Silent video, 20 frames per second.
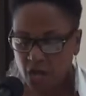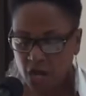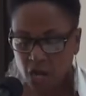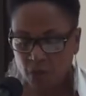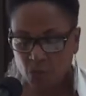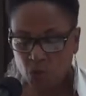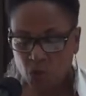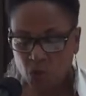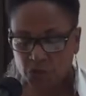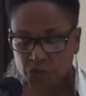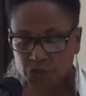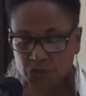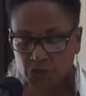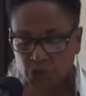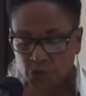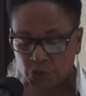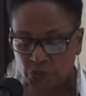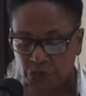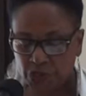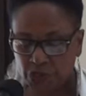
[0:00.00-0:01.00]
I'm
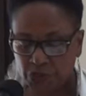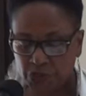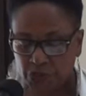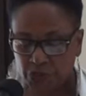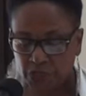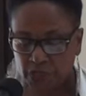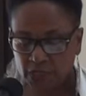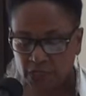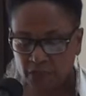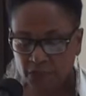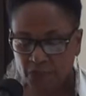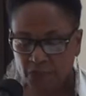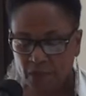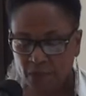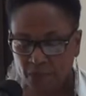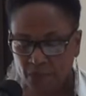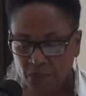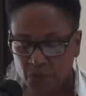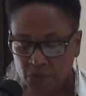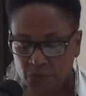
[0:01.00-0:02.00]
also relearning
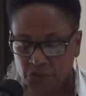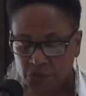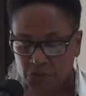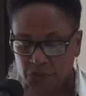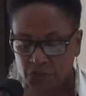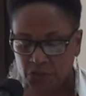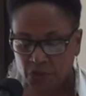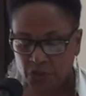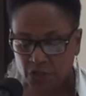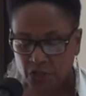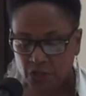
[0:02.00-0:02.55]
that most